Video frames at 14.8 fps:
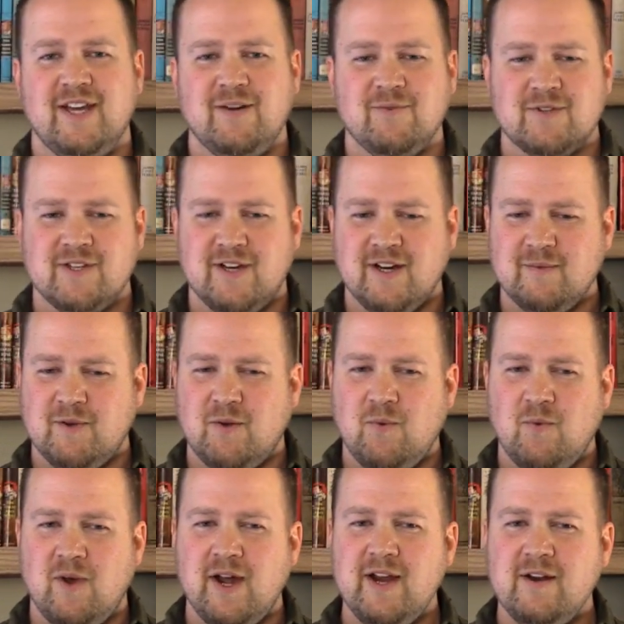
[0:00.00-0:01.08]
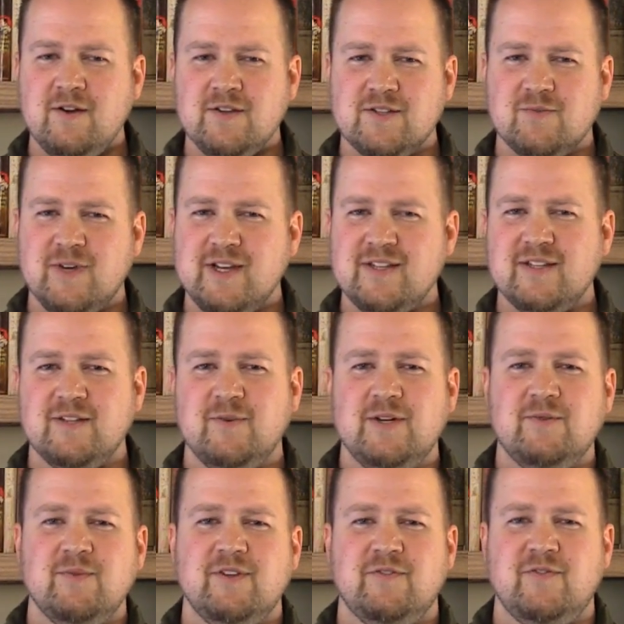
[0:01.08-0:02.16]
and we're talking about why is it that we
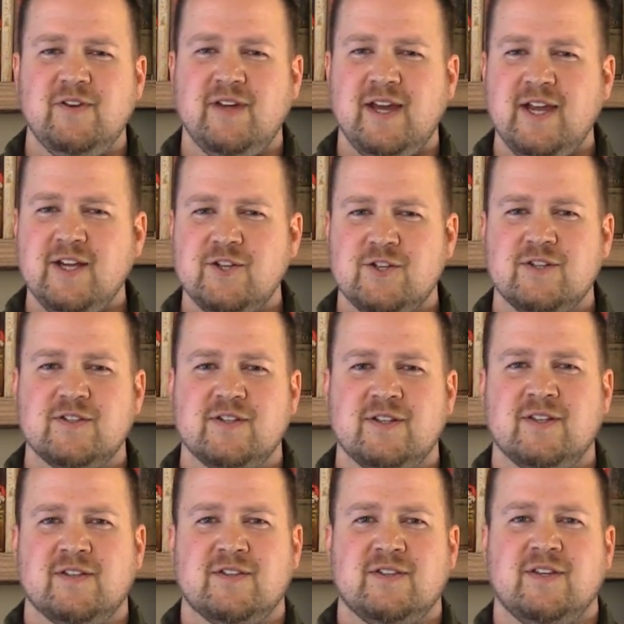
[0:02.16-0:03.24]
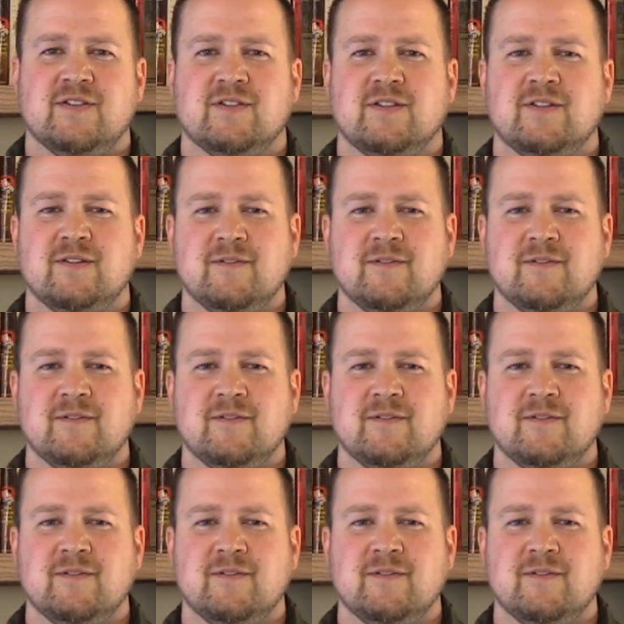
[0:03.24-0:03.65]
don't really feel anxious in this season?